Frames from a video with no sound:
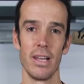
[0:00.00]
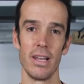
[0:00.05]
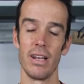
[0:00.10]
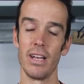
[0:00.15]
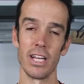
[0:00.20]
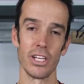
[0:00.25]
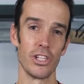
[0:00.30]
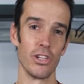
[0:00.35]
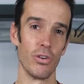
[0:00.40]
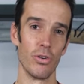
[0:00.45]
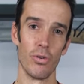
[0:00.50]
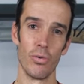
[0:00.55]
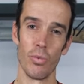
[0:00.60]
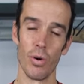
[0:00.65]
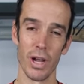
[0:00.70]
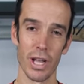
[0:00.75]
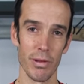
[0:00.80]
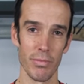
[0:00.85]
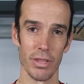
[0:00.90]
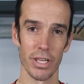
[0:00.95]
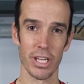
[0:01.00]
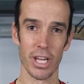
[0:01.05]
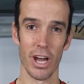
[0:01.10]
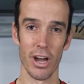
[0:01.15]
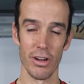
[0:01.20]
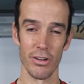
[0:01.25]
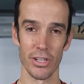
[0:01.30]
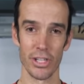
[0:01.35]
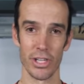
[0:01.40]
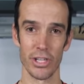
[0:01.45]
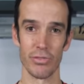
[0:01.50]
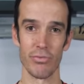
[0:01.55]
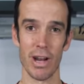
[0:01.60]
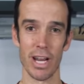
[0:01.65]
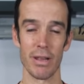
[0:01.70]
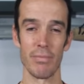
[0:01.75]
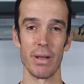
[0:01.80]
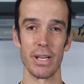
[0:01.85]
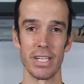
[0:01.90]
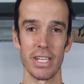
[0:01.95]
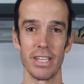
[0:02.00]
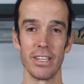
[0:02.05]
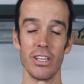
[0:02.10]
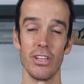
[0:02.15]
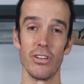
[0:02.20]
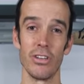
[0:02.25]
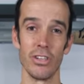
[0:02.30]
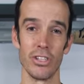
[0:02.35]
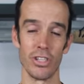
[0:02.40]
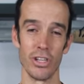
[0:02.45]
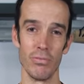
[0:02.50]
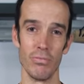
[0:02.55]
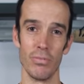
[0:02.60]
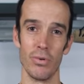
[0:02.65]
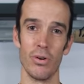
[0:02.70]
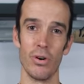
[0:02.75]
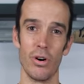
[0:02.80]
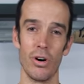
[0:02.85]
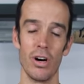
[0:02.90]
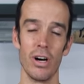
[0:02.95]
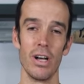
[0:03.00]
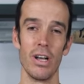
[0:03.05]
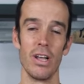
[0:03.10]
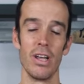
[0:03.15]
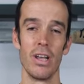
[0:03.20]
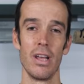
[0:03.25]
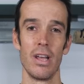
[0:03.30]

unless you're working with a coach who's recommending that you can do more